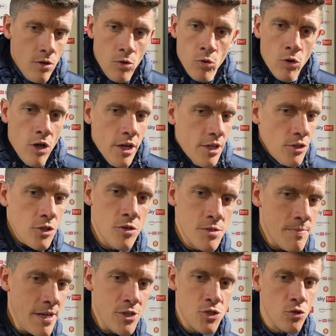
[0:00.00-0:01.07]
all I can do
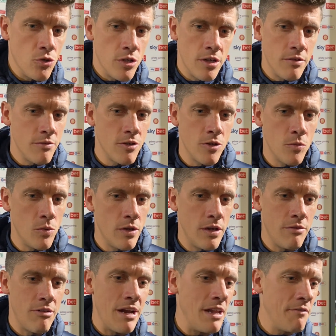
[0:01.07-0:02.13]
is make sure that
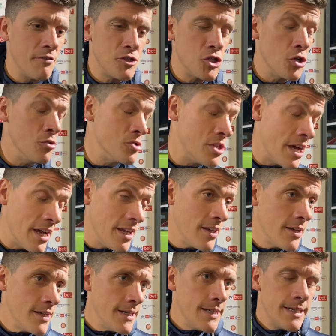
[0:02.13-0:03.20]
we're ready for Tuesday,
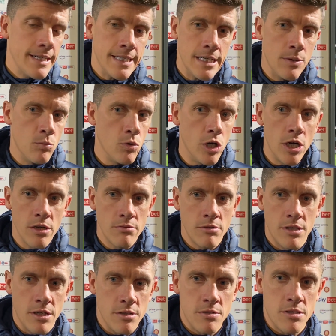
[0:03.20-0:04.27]
work,
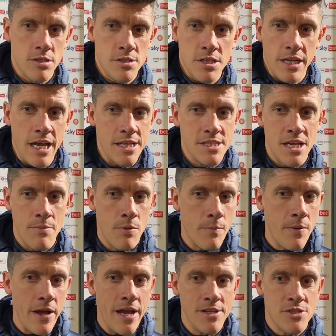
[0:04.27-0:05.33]
you know, to get a team
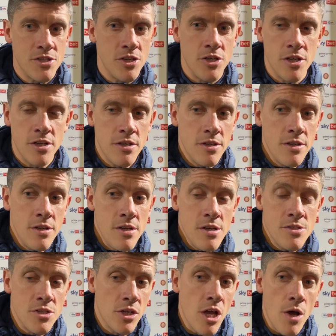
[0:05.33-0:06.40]
prepared to
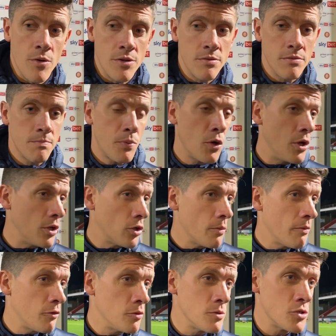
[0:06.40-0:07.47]
go and put in a
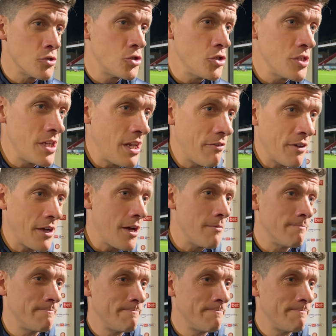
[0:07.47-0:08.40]
good performance on Tuesday in the FA Cup.